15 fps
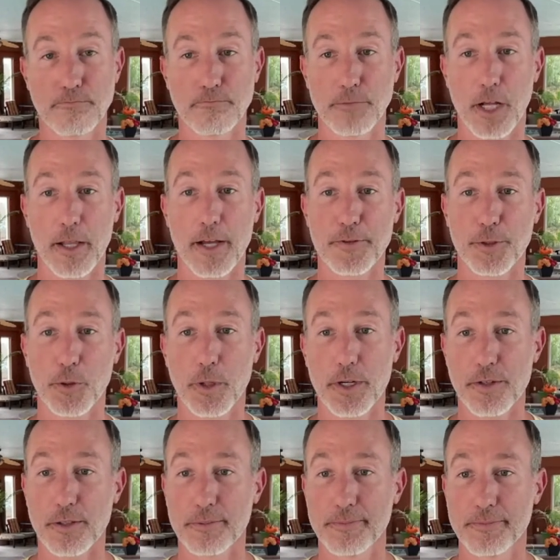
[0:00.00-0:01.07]
I'll ask the
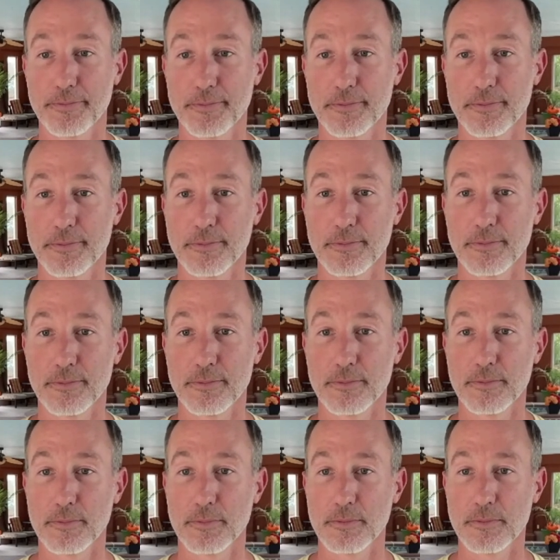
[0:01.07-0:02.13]
question.
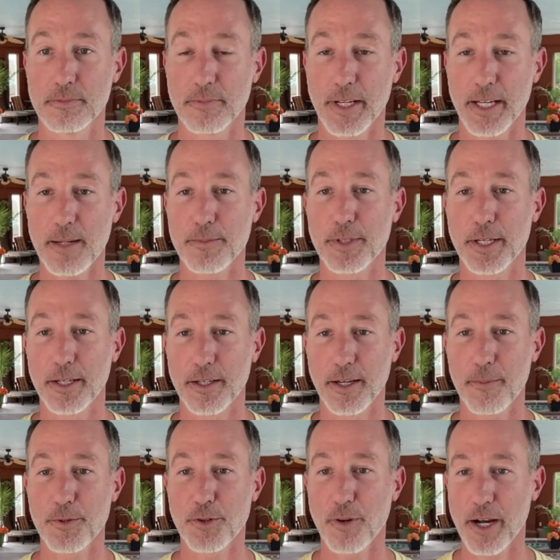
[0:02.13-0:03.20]
I am taking I'm
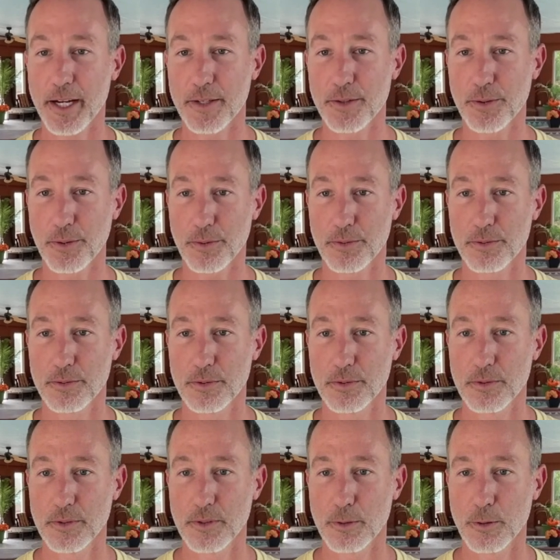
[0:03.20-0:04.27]
trying to.
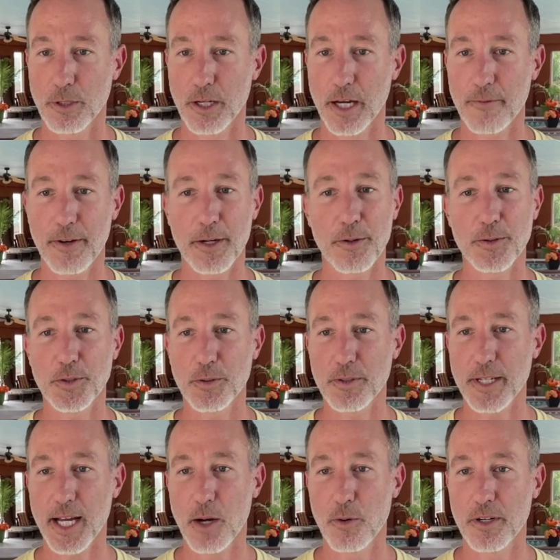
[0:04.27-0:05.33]
If I don't do it
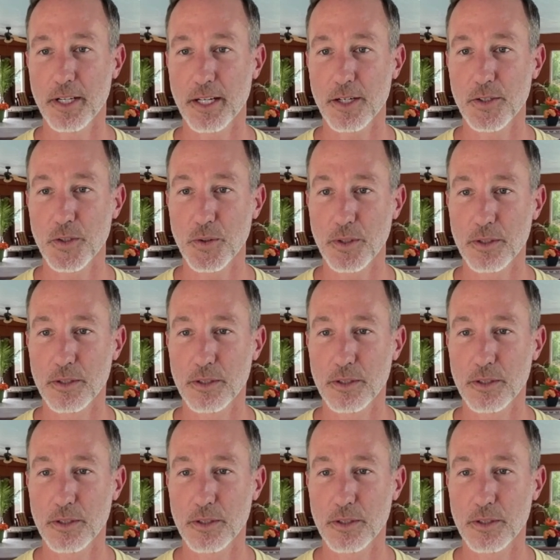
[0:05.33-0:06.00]
now, when are you going to do it?